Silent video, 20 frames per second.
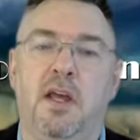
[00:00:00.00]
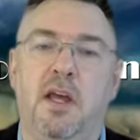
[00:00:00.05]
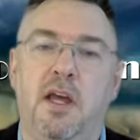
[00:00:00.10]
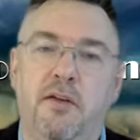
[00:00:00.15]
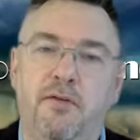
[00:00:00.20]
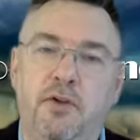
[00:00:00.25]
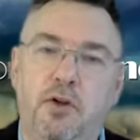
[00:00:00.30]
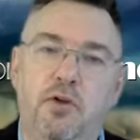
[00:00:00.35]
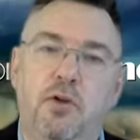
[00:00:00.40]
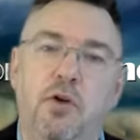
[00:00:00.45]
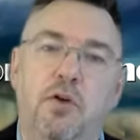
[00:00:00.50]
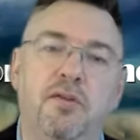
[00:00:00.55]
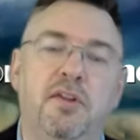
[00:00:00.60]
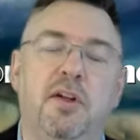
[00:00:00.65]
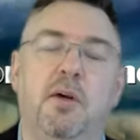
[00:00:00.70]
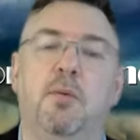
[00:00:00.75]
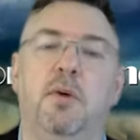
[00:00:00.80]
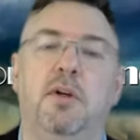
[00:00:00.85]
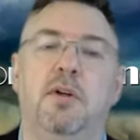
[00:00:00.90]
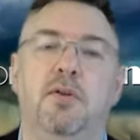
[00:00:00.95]
If you know
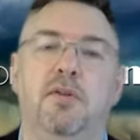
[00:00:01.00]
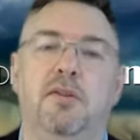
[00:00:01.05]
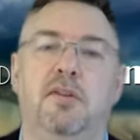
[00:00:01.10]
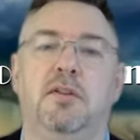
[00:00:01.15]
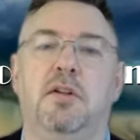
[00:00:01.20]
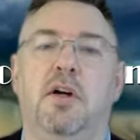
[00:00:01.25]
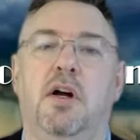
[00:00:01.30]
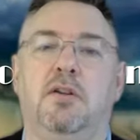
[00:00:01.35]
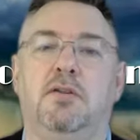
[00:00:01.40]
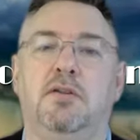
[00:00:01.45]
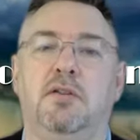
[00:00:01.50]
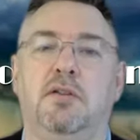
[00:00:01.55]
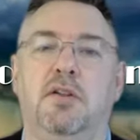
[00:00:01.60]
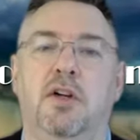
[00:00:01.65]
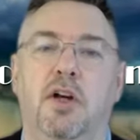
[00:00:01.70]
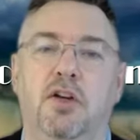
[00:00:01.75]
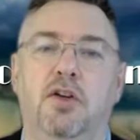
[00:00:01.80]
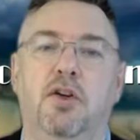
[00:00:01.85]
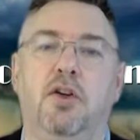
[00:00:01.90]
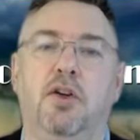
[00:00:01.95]
someone who's a
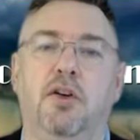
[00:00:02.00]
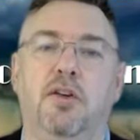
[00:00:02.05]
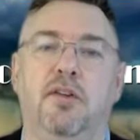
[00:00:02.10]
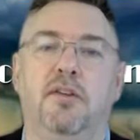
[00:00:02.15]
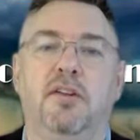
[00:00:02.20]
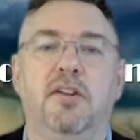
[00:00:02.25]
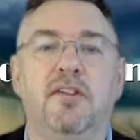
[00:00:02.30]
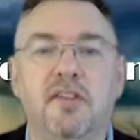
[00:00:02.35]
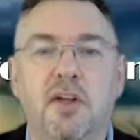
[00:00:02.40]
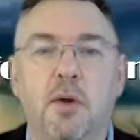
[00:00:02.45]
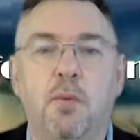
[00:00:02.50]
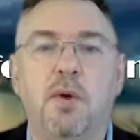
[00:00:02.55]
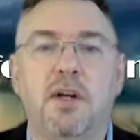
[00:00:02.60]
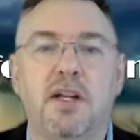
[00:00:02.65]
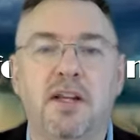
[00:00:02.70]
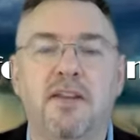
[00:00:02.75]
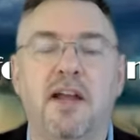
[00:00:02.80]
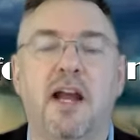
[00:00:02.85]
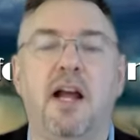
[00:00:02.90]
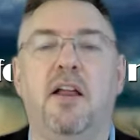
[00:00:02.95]
doctor, a nurse, someone
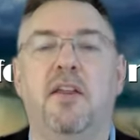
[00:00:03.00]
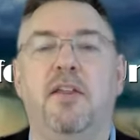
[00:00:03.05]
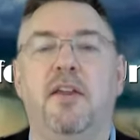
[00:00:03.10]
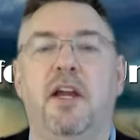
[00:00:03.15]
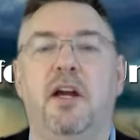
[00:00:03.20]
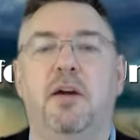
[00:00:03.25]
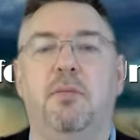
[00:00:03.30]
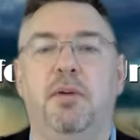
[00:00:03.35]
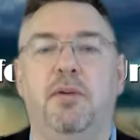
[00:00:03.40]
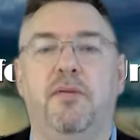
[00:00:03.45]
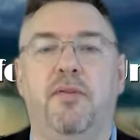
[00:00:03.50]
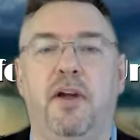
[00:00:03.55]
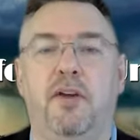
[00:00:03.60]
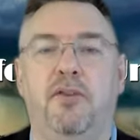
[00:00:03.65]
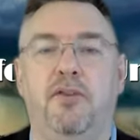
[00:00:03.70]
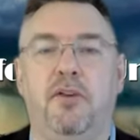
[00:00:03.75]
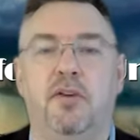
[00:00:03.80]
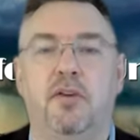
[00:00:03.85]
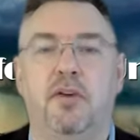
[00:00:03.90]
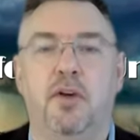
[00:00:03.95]
in the healthcare
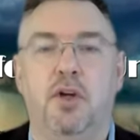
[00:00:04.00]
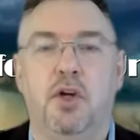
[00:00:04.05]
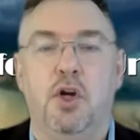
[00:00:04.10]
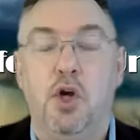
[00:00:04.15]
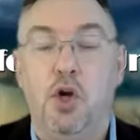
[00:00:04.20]
profession